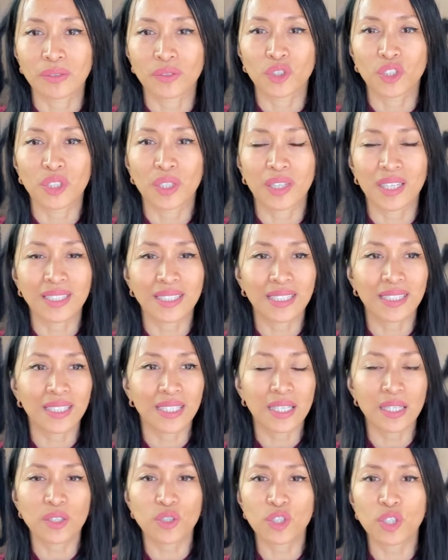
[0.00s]
So, and then
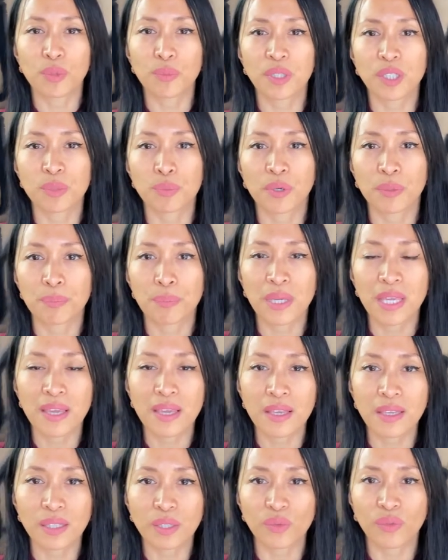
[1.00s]
he's so much more
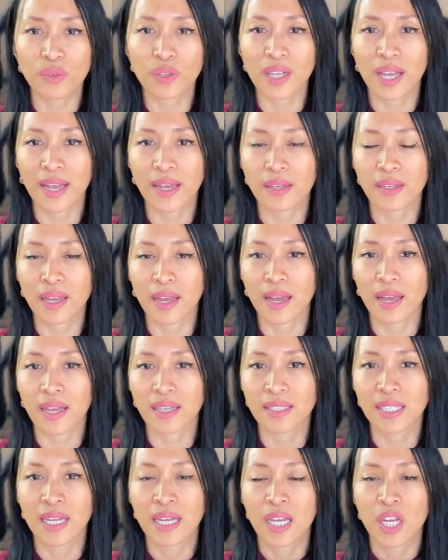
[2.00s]
peaceful
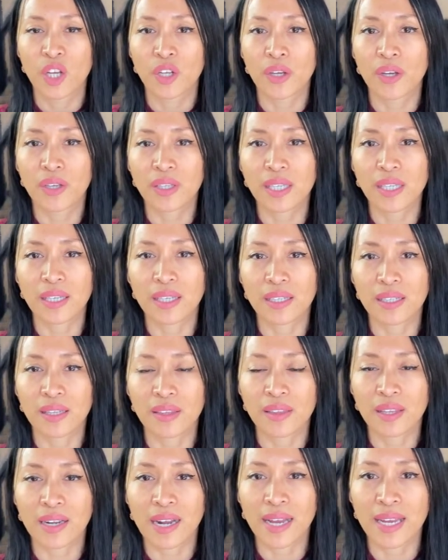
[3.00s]
at cooking
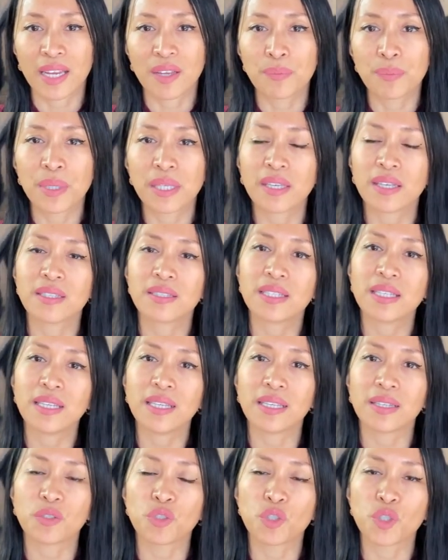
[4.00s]
than I am because he
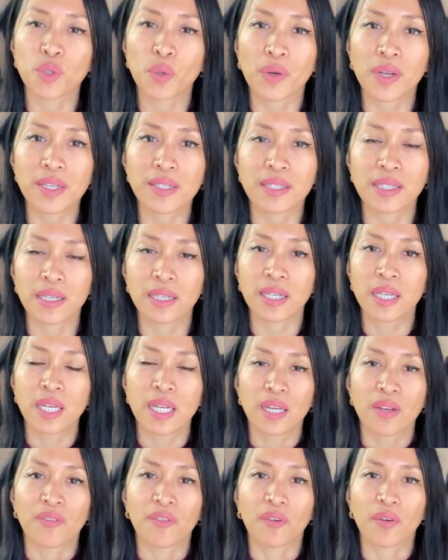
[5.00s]
enjoys it.
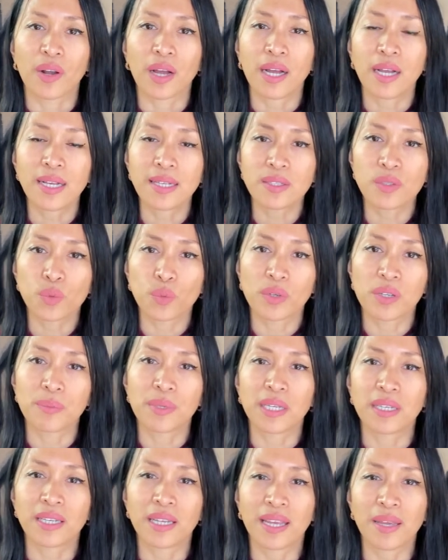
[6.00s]
For us
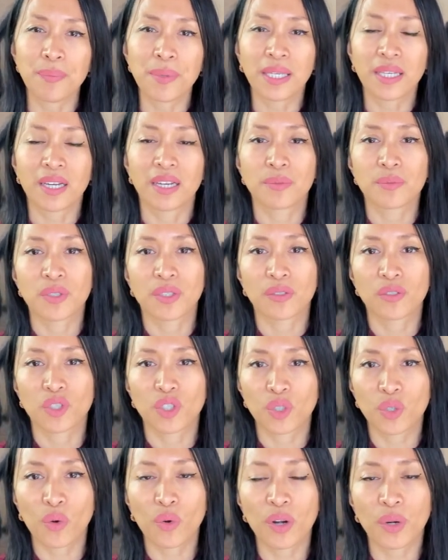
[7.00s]
women, it becomes a
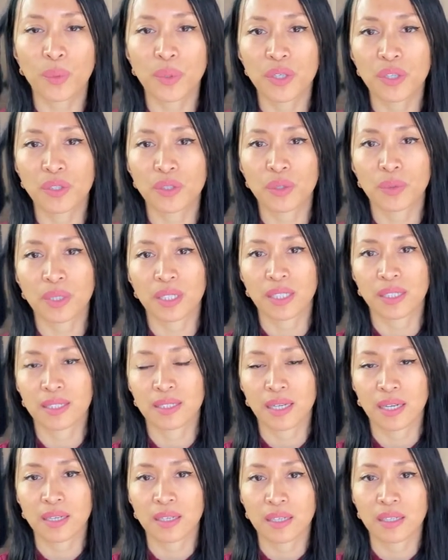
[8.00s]
chore when you're doing it
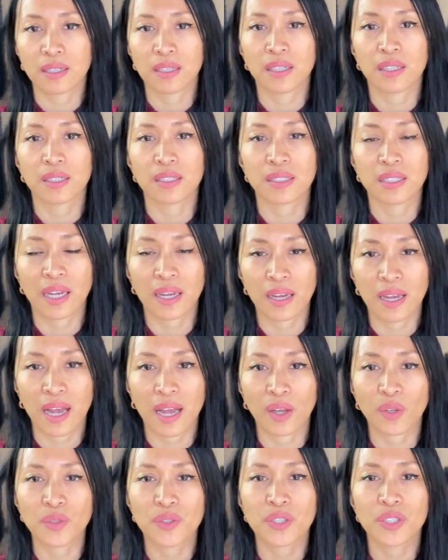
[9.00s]
day in and day
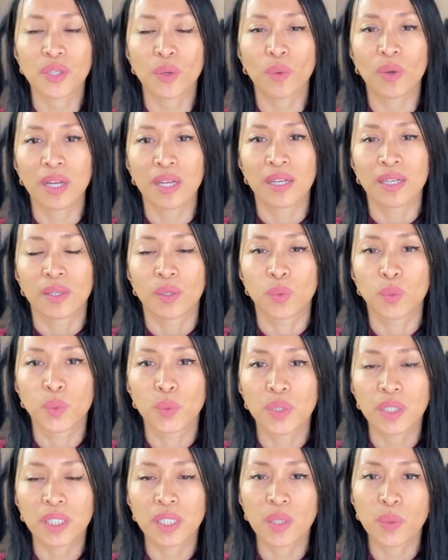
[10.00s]
out. So
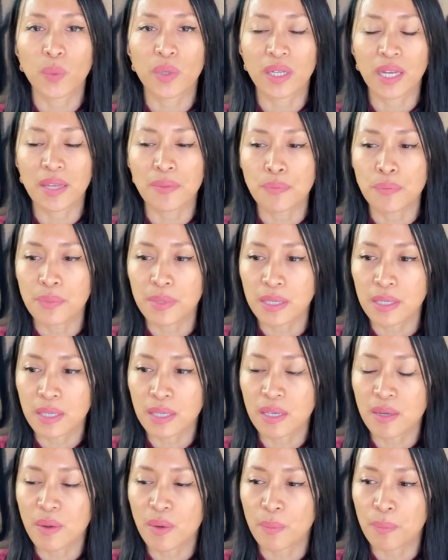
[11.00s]
really what I
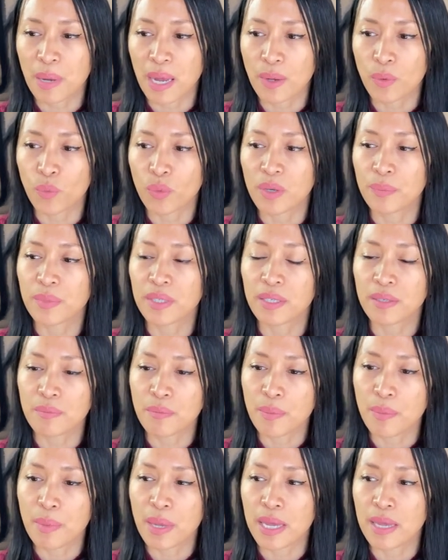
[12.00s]
mean by women
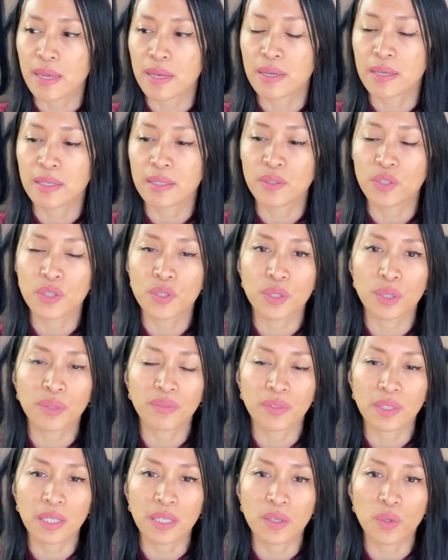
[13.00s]
and men deserve
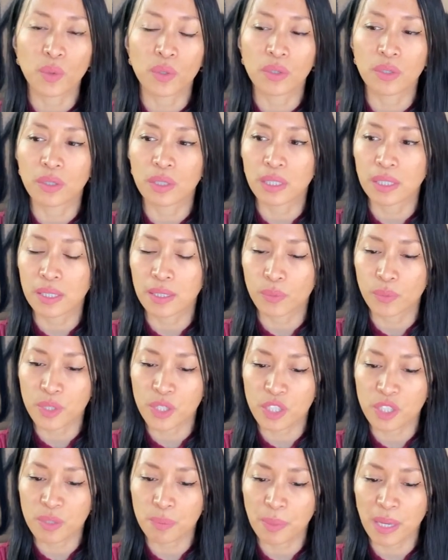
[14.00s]
equal
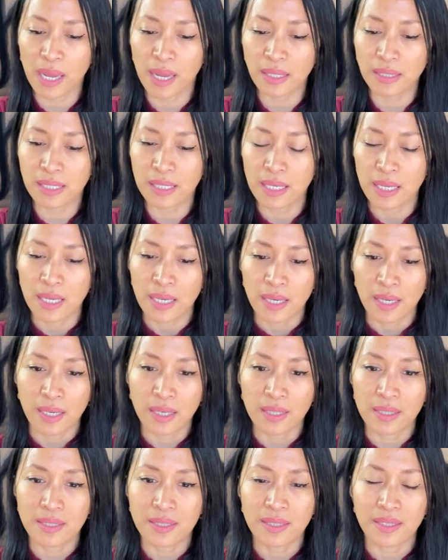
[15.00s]
respect
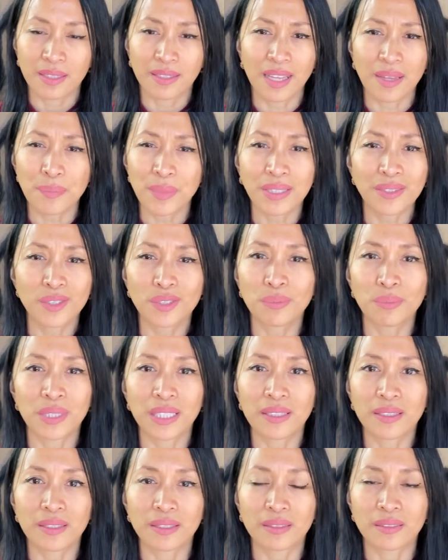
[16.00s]
is let me do
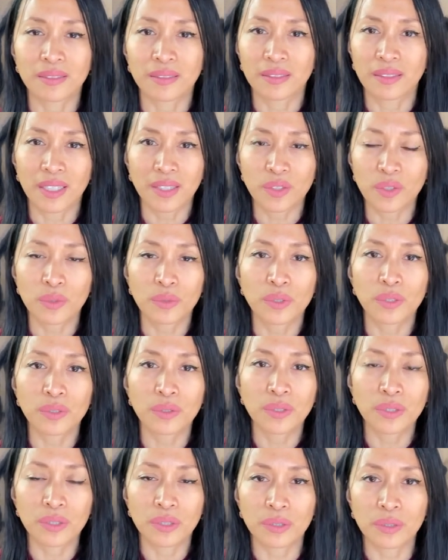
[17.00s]
me, let you do
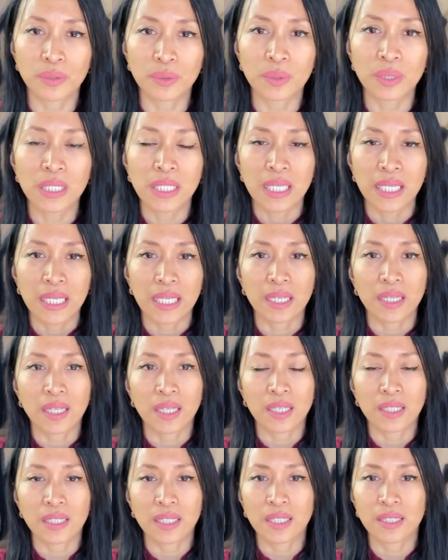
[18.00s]
you.
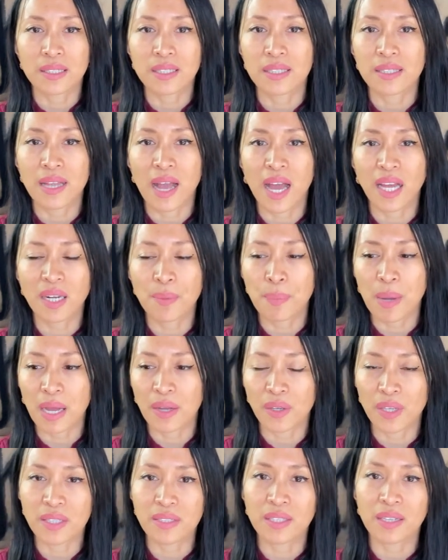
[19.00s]
And it's not
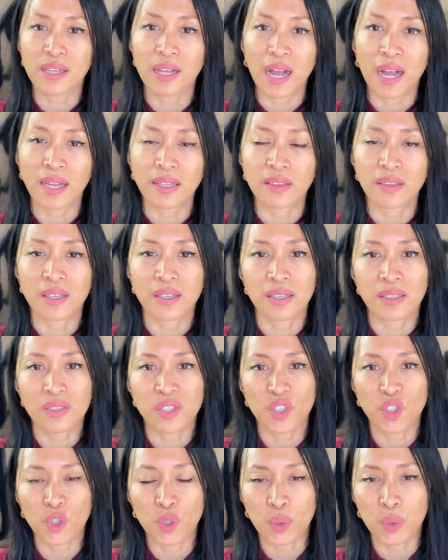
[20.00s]
about it's a guy thing, it's a
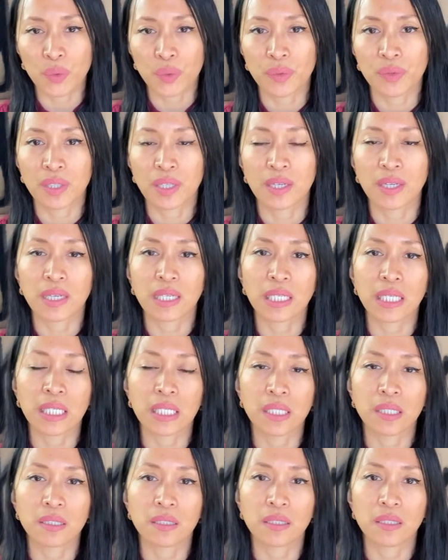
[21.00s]
girl thing,
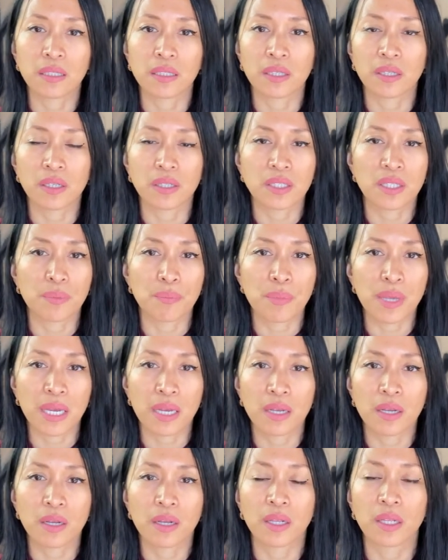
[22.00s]
and it's a
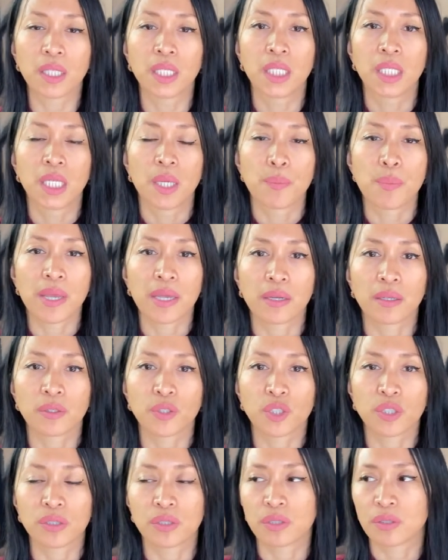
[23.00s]
male
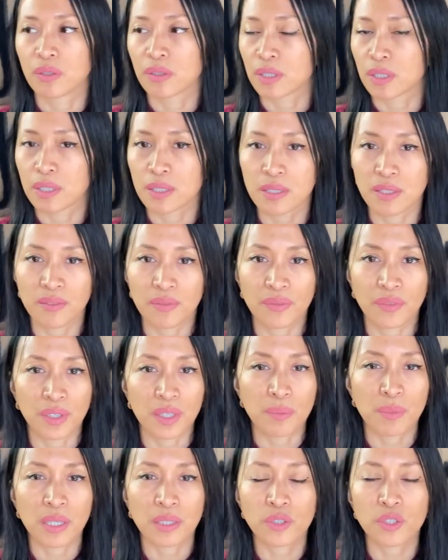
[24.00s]
should do this and
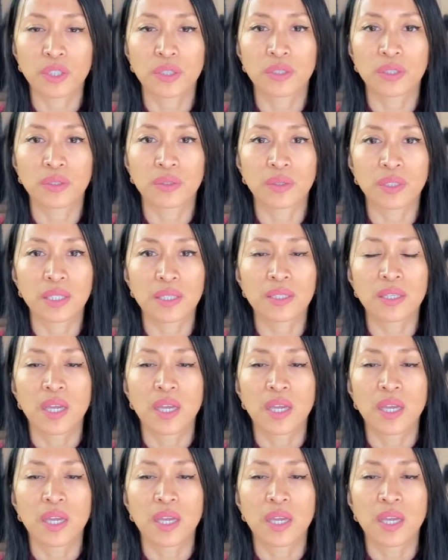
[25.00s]
female should do this.